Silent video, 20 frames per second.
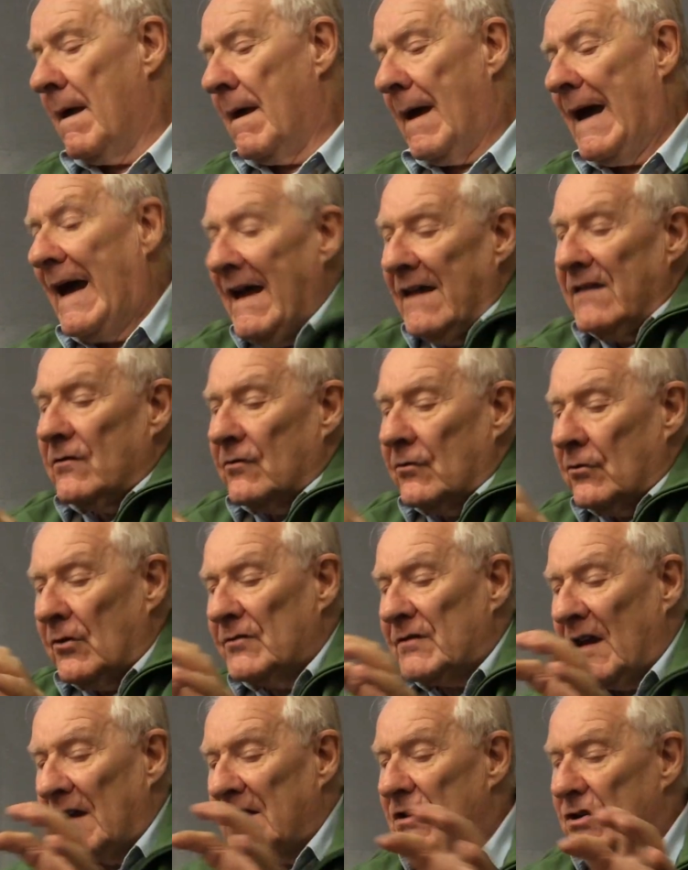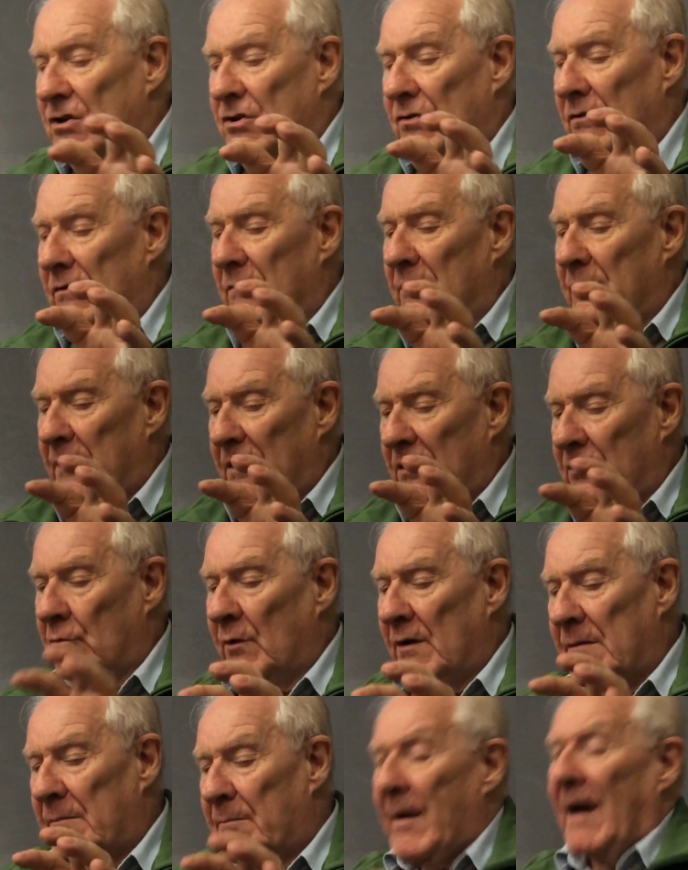and the contradiction
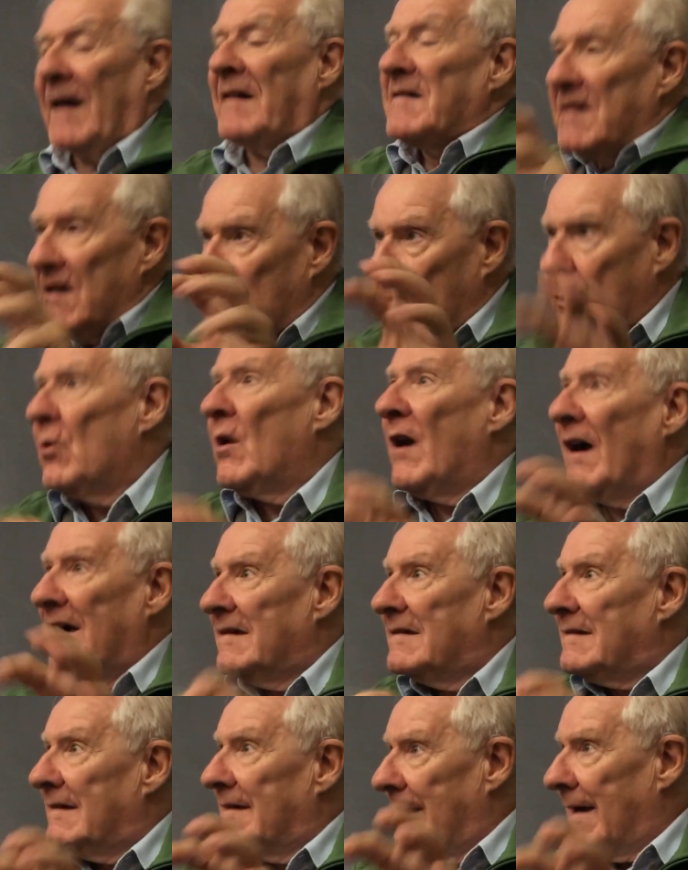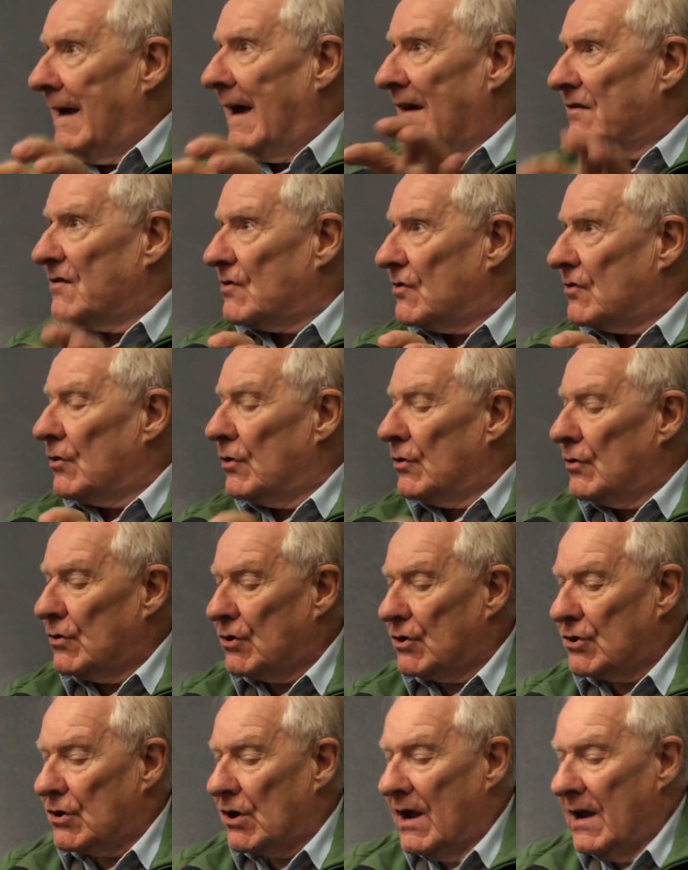between particularity as such
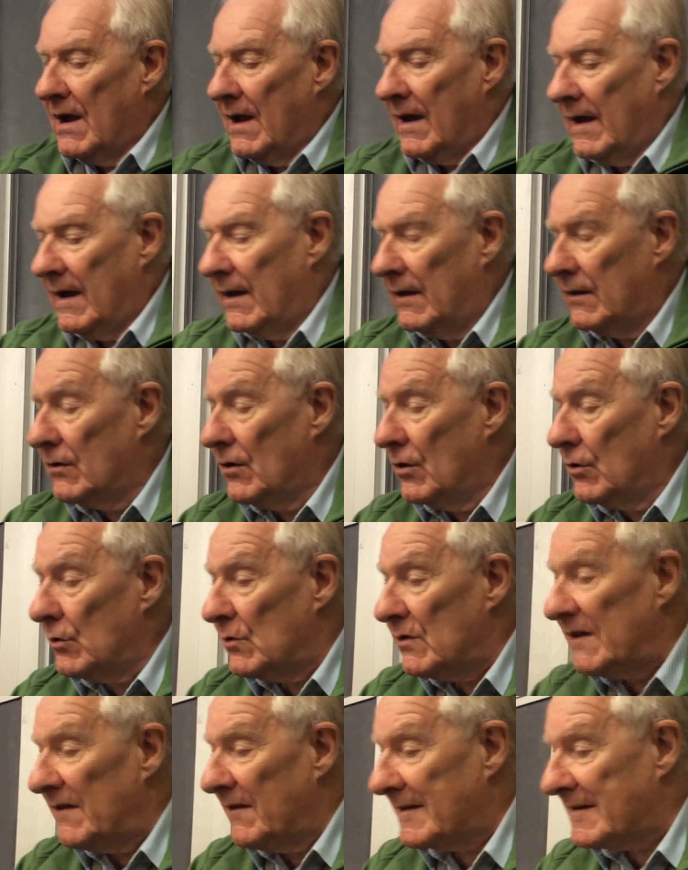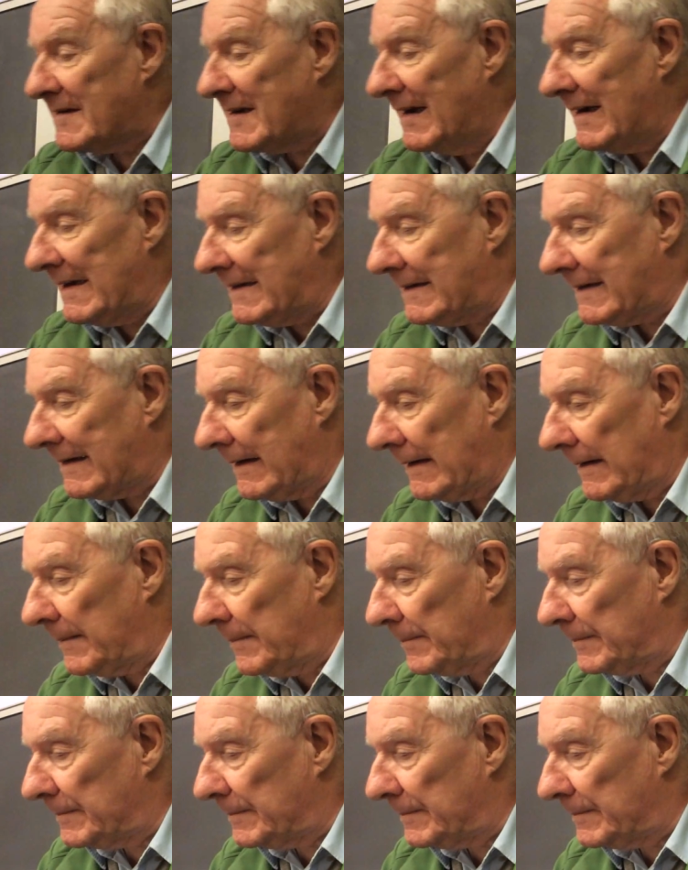and universality.